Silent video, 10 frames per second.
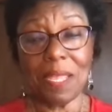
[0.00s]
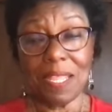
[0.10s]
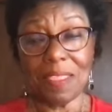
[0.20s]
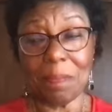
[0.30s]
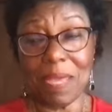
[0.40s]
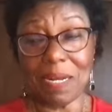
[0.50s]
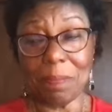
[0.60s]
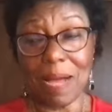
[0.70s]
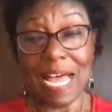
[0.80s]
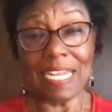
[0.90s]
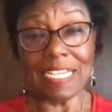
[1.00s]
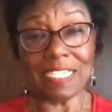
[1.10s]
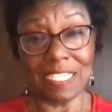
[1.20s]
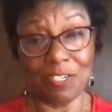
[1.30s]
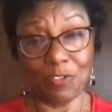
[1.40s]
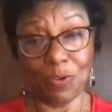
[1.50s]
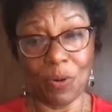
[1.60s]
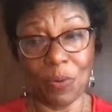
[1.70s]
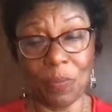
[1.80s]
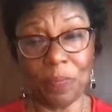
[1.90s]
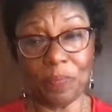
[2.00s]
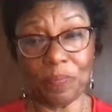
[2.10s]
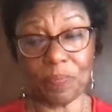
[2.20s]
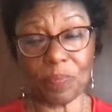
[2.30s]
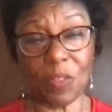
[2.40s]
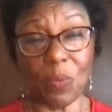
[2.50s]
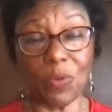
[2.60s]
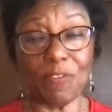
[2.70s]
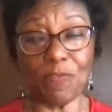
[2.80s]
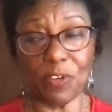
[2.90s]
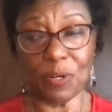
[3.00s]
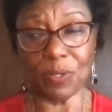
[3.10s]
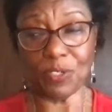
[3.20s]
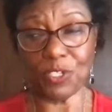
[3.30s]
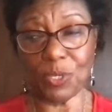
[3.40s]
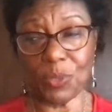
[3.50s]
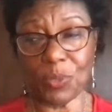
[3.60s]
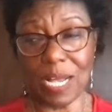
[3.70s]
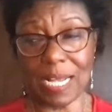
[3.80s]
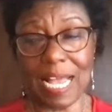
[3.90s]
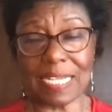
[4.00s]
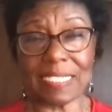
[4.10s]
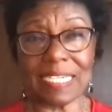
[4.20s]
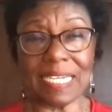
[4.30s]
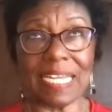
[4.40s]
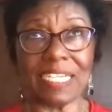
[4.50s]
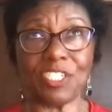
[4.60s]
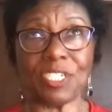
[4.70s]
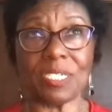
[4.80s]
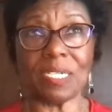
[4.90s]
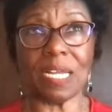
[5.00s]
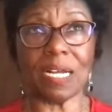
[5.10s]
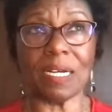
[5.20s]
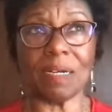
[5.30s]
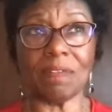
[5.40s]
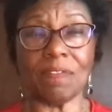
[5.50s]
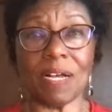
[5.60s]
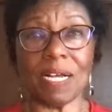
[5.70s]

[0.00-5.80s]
The metabolic syndrome refers to a constellation of